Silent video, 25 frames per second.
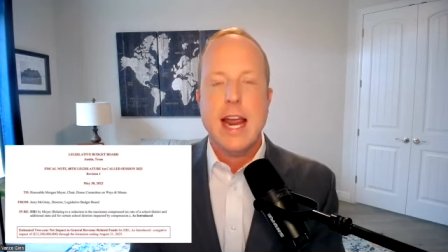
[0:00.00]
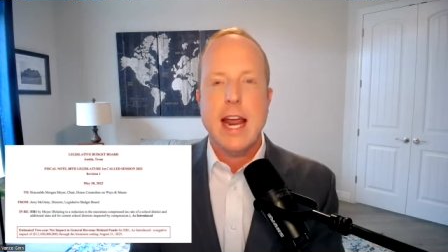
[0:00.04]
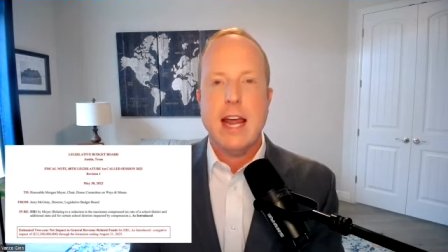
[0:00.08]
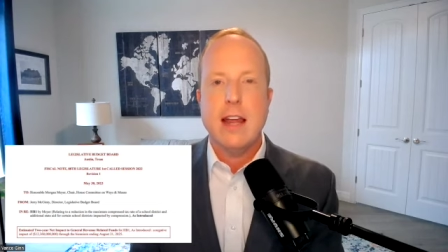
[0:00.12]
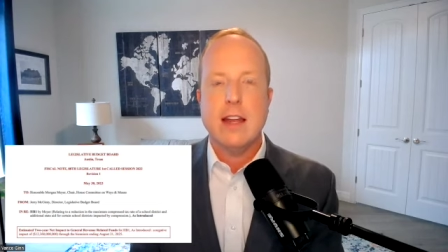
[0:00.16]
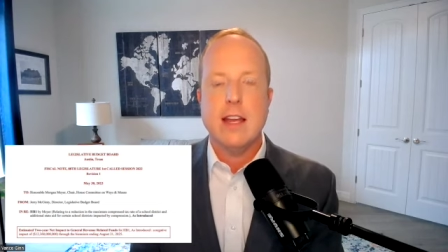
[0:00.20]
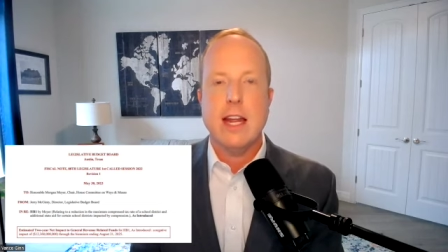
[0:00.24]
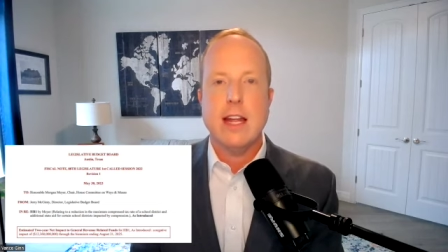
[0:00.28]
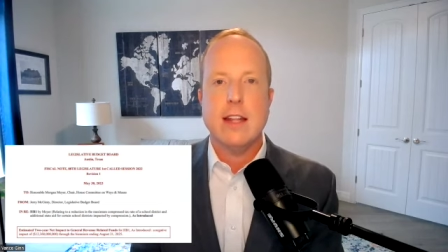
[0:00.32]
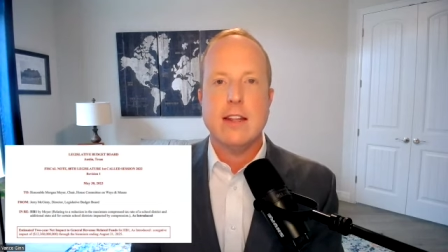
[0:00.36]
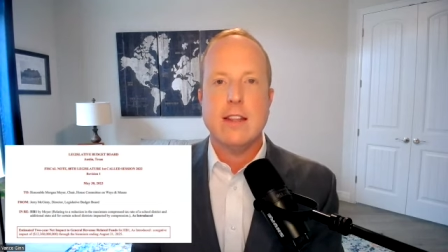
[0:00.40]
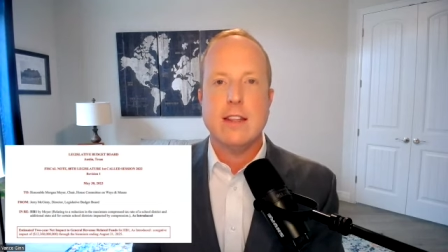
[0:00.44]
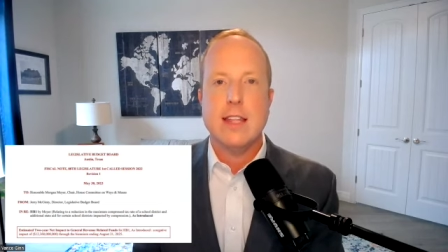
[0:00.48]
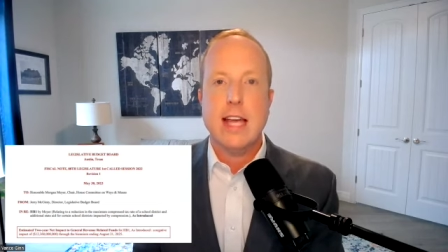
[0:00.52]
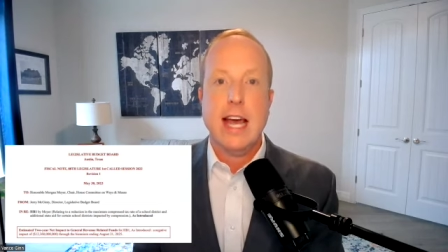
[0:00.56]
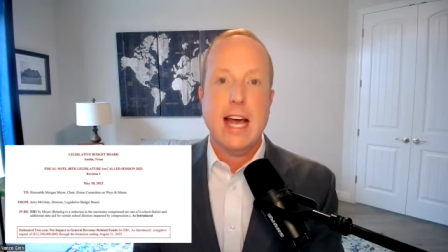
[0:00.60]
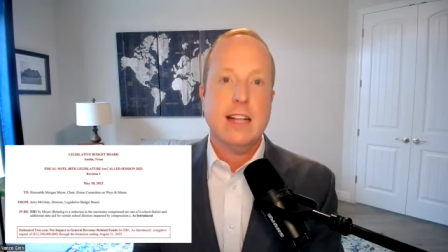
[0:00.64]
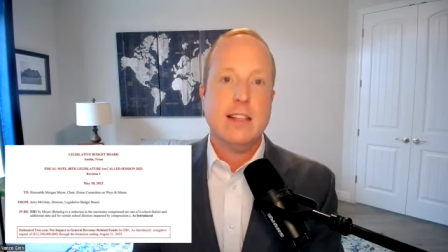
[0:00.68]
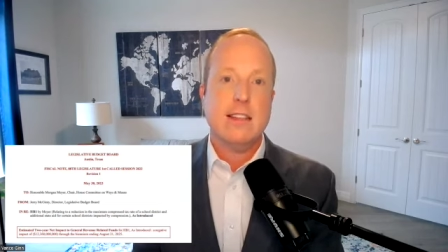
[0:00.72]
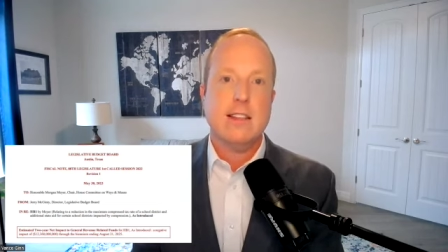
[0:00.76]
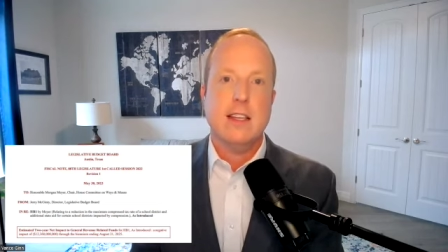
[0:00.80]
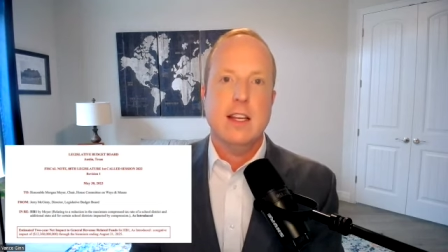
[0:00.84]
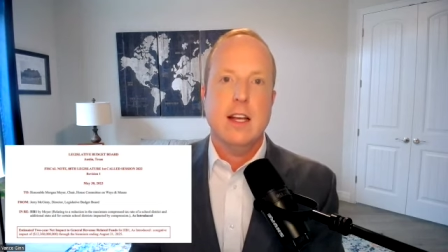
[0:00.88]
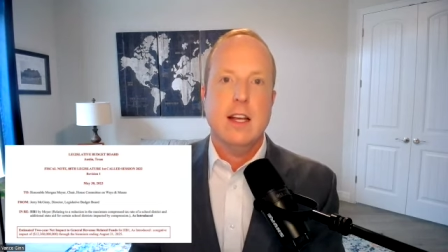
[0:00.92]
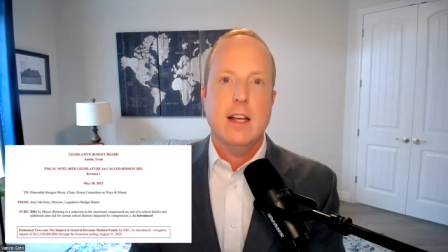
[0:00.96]
And, and
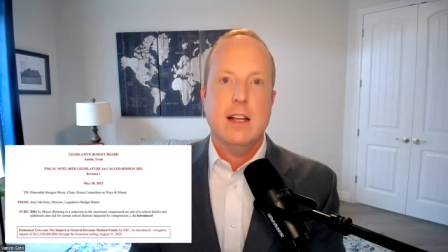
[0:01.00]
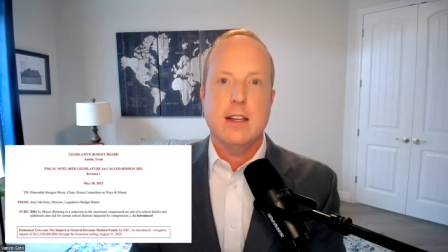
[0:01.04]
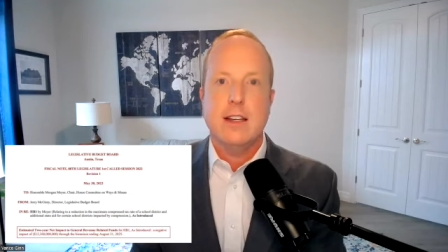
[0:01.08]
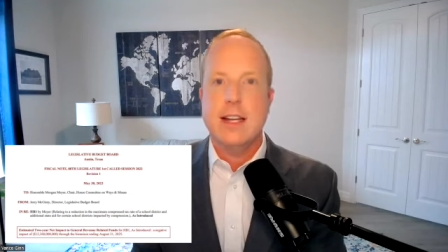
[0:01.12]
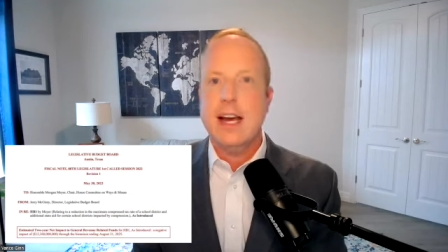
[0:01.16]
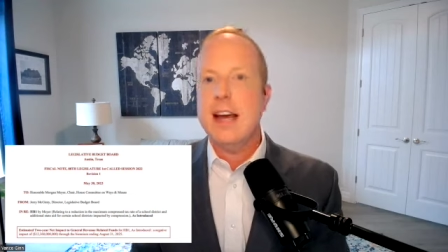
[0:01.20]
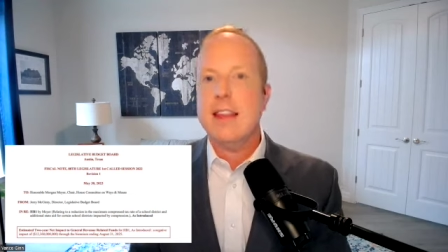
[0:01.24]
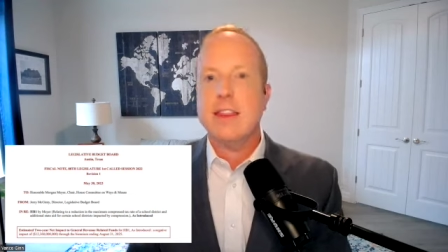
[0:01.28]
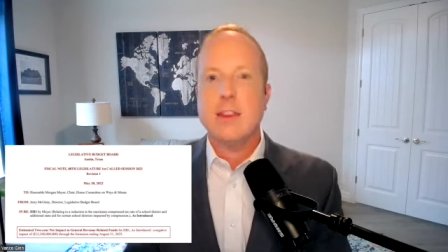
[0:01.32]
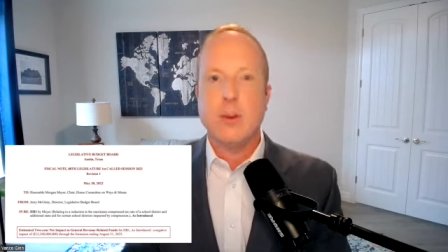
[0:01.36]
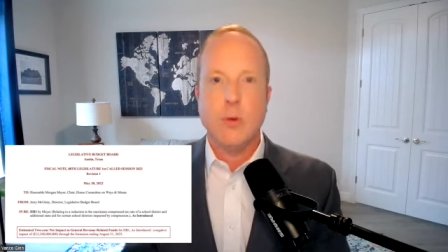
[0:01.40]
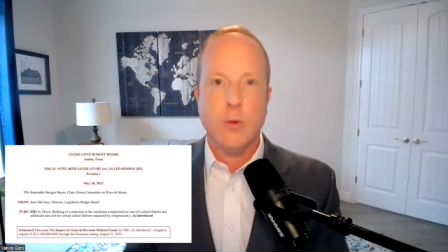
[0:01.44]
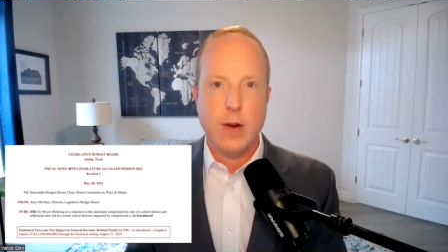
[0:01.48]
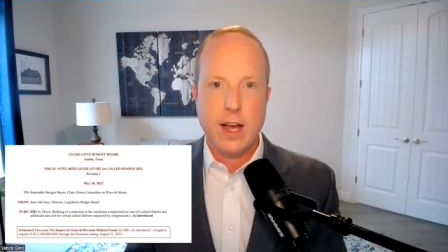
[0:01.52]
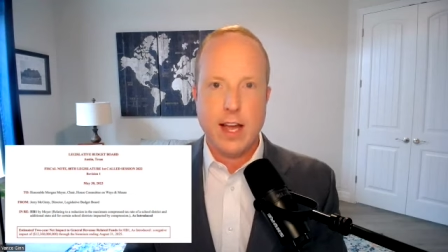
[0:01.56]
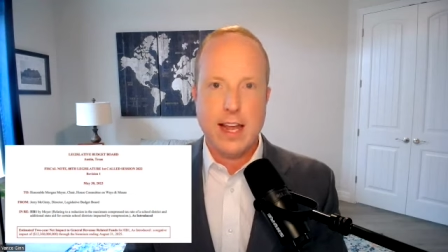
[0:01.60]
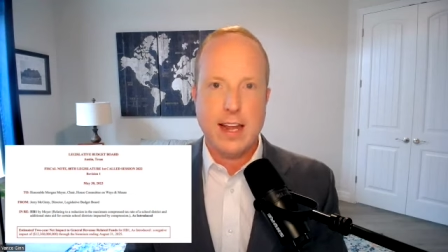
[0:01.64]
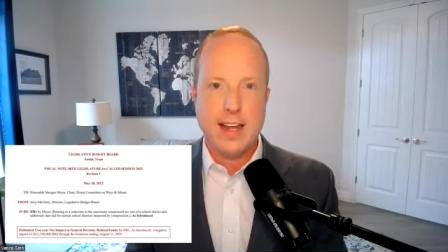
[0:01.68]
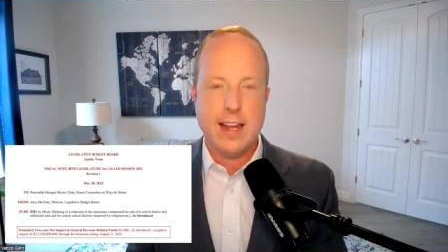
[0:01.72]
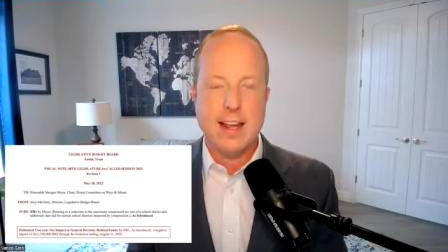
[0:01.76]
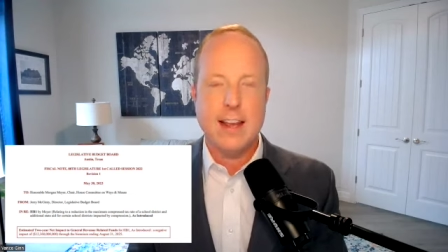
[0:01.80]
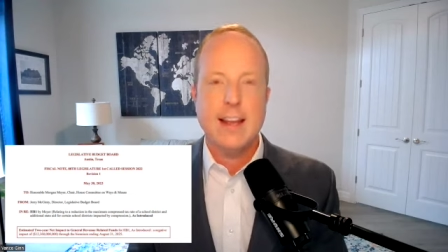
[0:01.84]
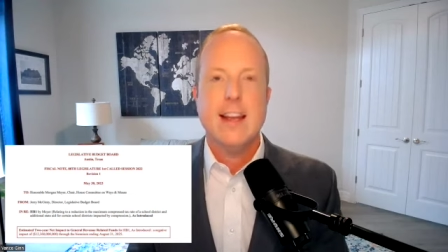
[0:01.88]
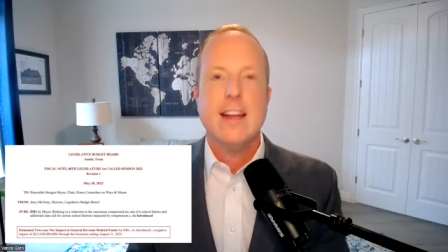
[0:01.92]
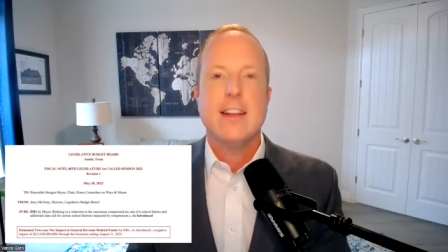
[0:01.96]
that's not the
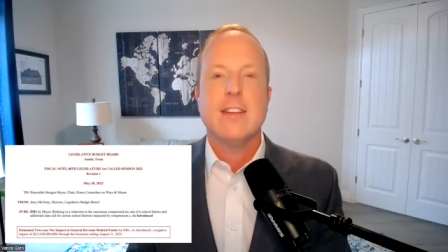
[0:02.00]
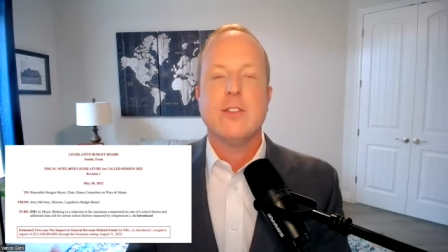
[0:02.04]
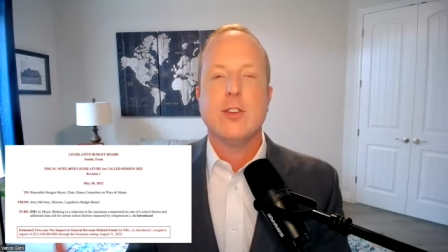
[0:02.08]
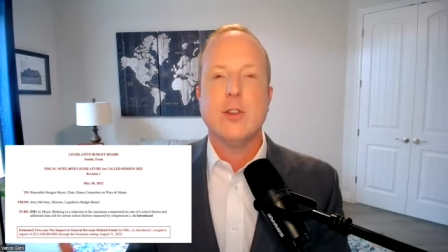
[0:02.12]
way